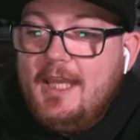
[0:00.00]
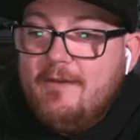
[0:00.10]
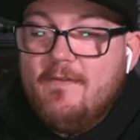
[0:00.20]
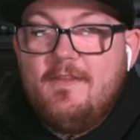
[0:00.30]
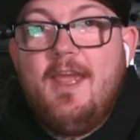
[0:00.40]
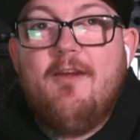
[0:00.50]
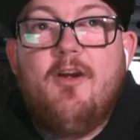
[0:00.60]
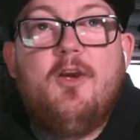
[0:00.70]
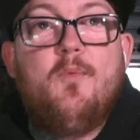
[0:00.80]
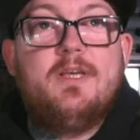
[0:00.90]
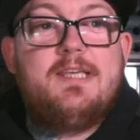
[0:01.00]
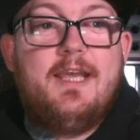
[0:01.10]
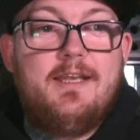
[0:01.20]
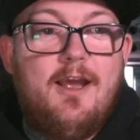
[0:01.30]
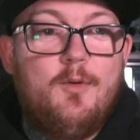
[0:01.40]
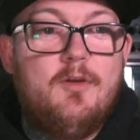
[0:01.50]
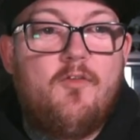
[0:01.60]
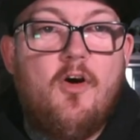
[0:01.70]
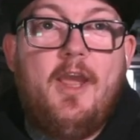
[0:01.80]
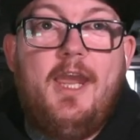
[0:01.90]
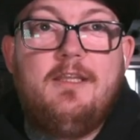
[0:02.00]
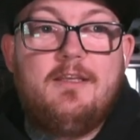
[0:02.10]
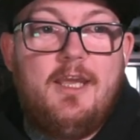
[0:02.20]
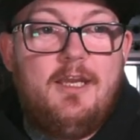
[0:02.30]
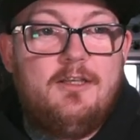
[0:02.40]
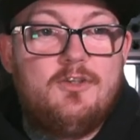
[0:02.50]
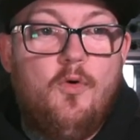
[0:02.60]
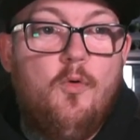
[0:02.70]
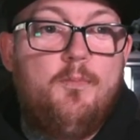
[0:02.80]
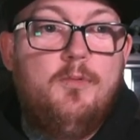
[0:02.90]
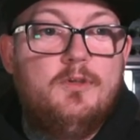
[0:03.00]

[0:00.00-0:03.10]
Even there, right, we're saying now you've got eight gauge or